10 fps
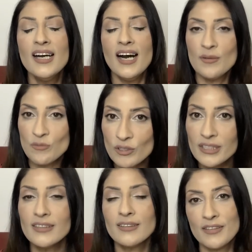I'm
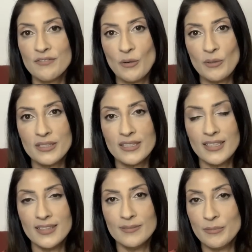really looking forward
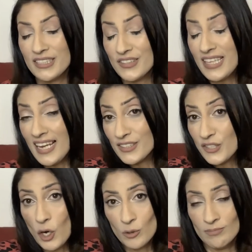uh, because that is
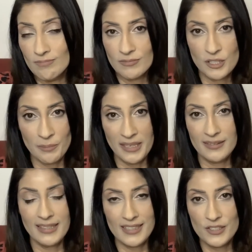home to me.
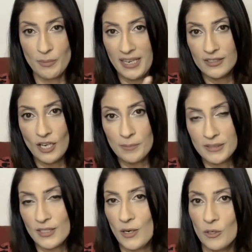That is my
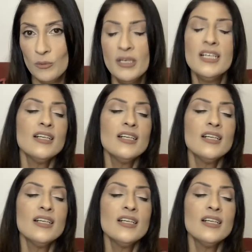adopted home.